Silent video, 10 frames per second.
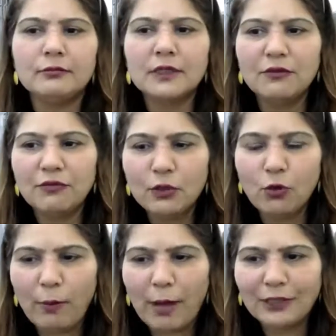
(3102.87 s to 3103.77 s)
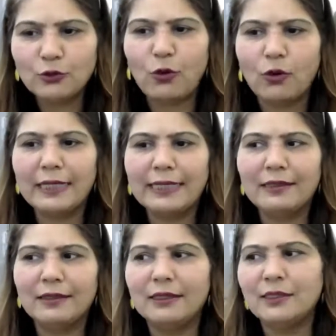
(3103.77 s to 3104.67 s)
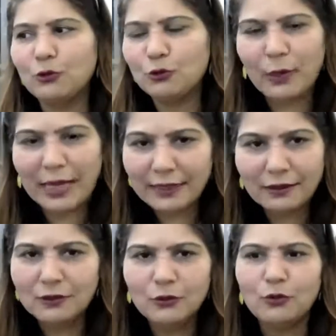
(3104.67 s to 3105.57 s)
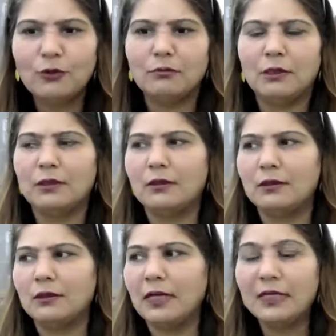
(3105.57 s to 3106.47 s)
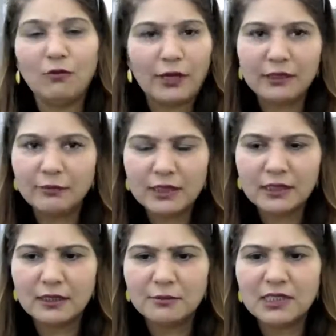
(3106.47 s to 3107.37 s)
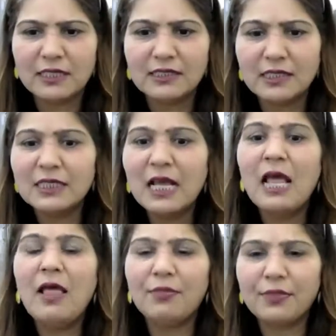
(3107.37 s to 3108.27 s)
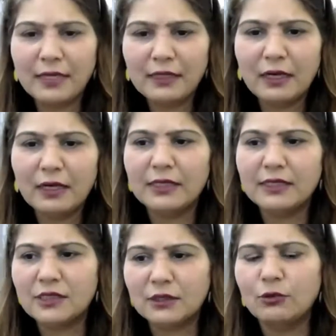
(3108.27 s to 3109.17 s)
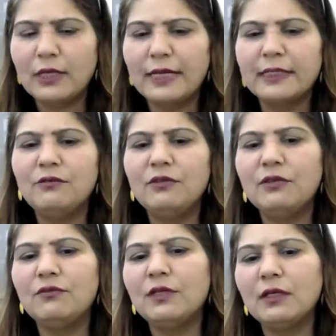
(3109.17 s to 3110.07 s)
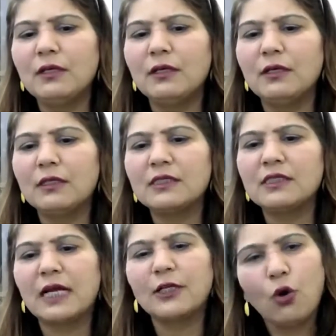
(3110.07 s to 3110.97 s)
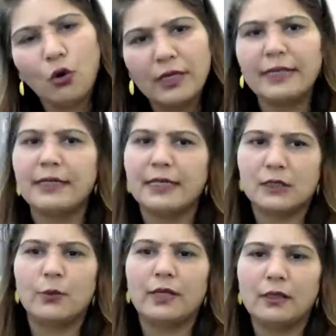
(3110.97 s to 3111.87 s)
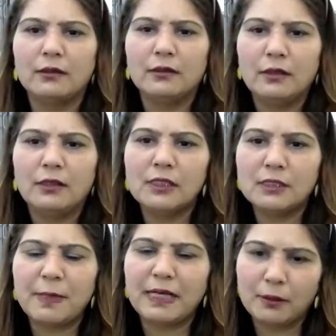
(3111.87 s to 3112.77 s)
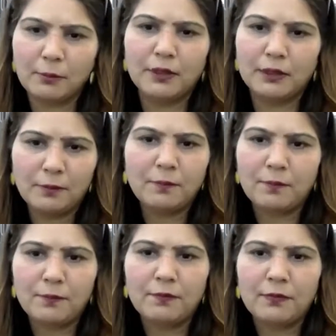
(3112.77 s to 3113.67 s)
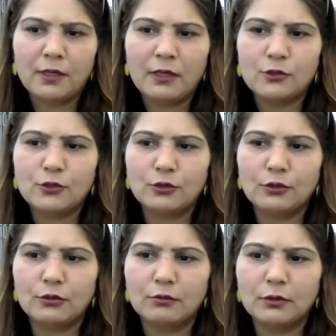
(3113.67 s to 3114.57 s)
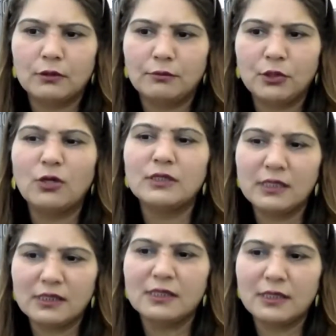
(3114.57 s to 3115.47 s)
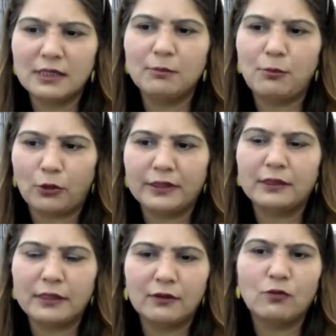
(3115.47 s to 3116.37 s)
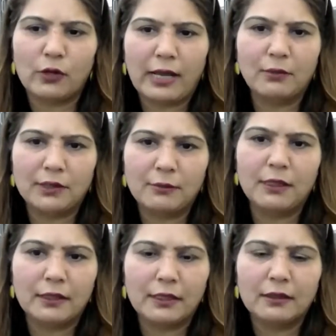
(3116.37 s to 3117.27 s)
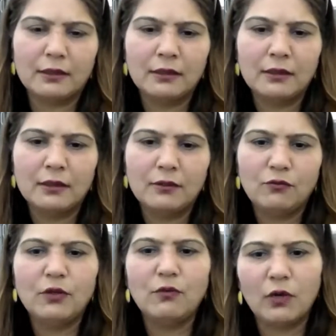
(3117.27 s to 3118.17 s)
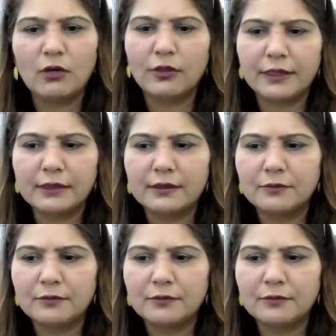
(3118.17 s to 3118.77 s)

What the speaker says: we go back to online learning due to any unavoidable circumstances, then it's a good idea. We will start online as well, the spelling bee. So because this is an important thing, vocabulary building, we'll work on it.